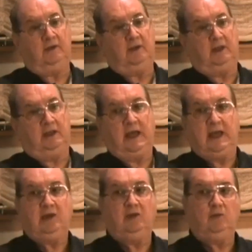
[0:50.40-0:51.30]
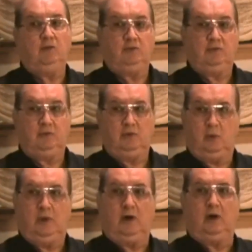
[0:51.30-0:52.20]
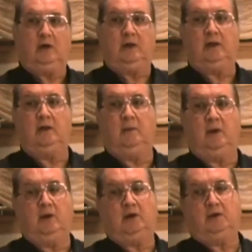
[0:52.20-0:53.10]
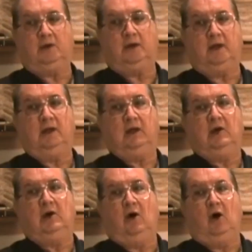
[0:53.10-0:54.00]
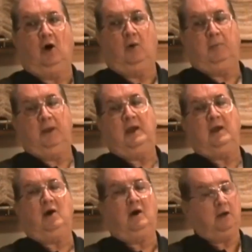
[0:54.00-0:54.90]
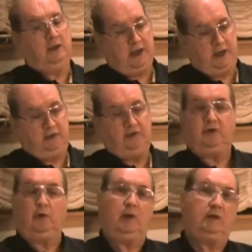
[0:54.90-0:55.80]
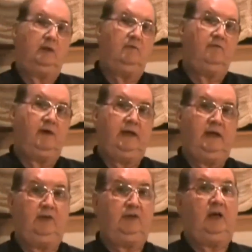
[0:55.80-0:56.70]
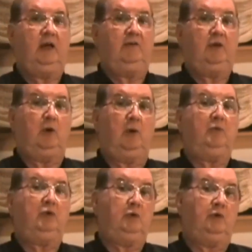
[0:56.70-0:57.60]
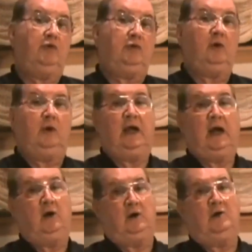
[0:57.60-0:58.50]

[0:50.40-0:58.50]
that the gangs going on in America today are being organized, directed, and financed out of Europe to destroy our